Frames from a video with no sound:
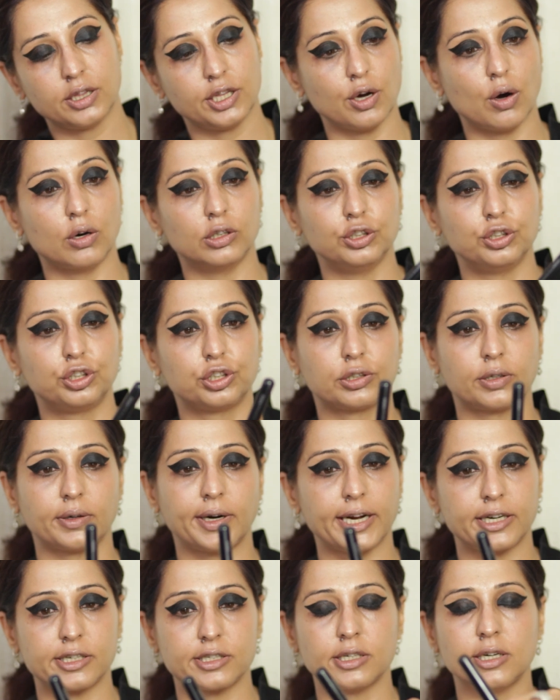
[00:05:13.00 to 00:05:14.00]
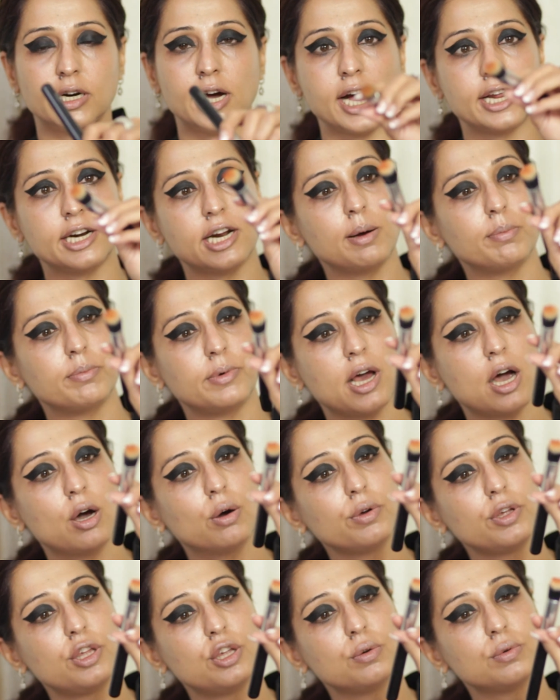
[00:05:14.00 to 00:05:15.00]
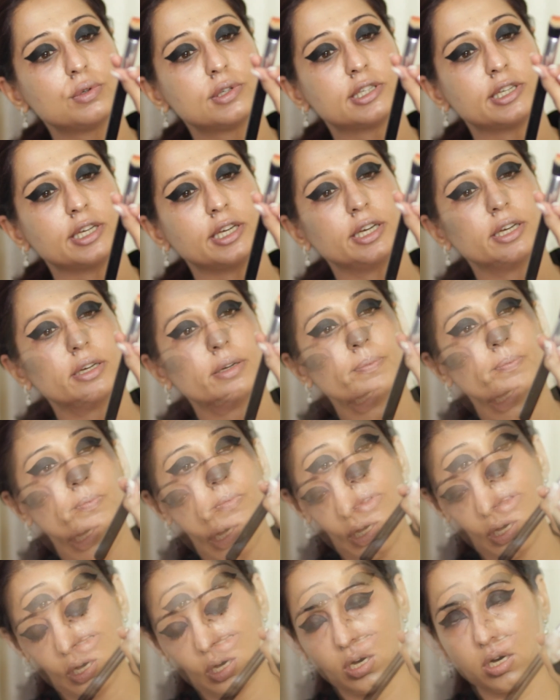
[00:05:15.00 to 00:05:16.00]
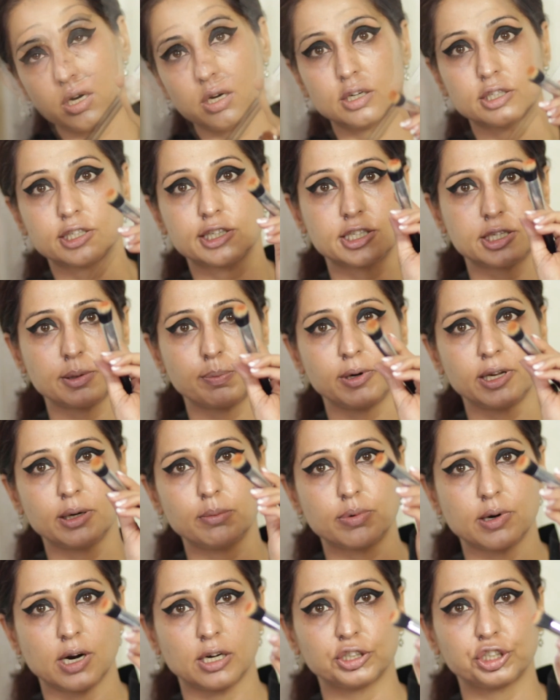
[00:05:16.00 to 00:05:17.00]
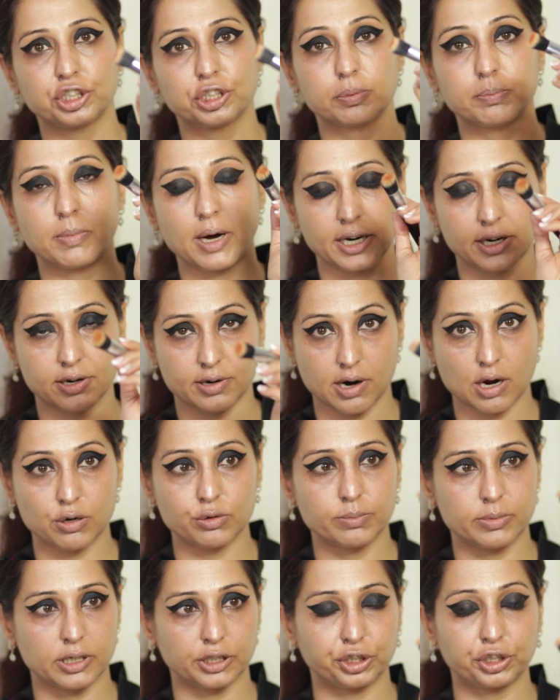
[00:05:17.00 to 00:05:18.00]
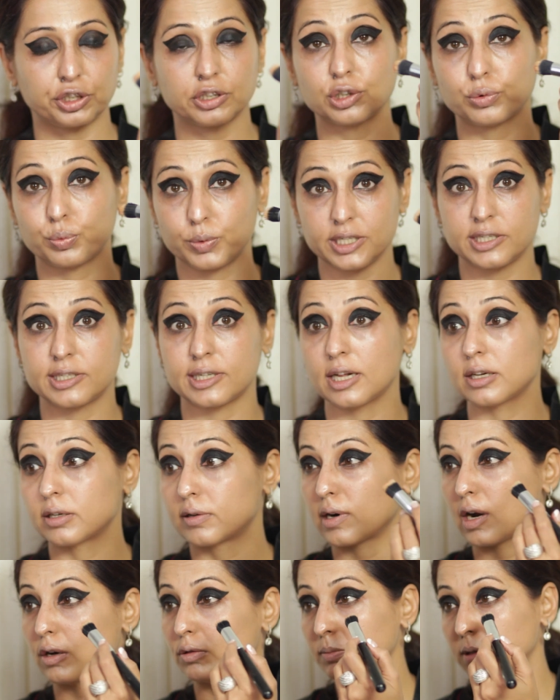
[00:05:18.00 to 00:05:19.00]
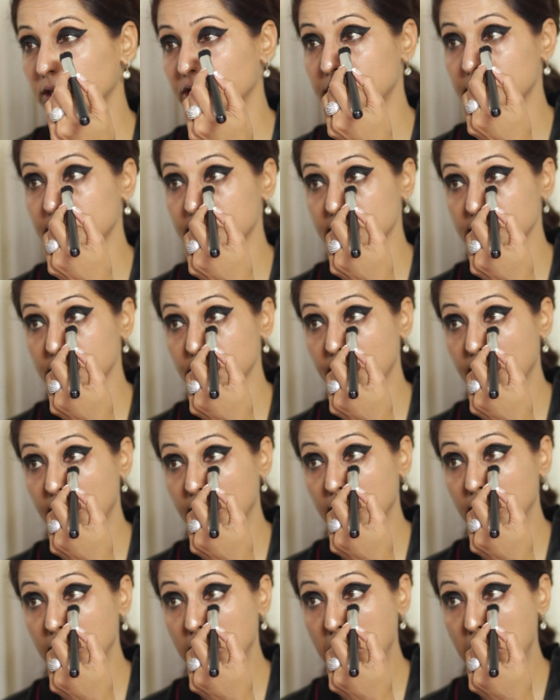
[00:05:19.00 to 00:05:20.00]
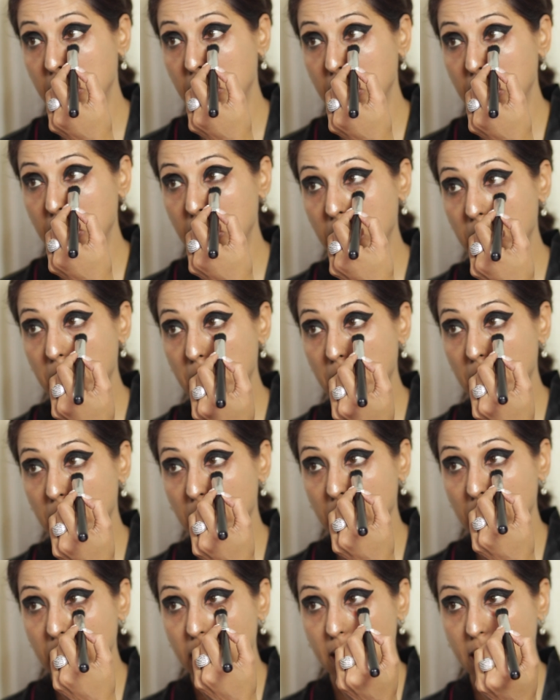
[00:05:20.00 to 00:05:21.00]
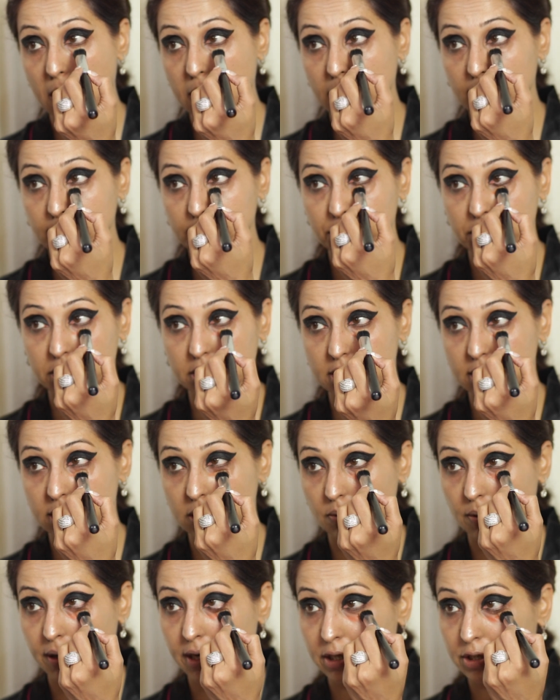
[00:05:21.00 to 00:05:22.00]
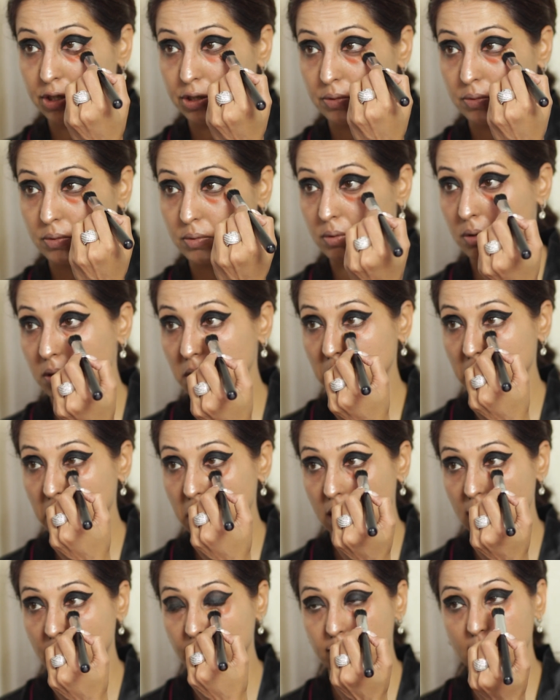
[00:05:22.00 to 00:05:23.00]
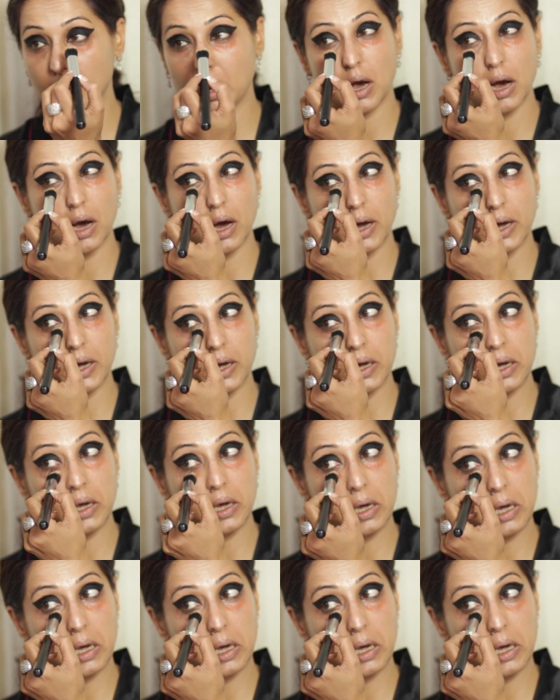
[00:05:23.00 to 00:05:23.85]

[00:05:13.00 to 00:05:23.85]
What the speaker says: the orange corrector and I'm now using a stippling brush by Crown Brushes. We sell Crown Brushes as well. And I'm just going to apply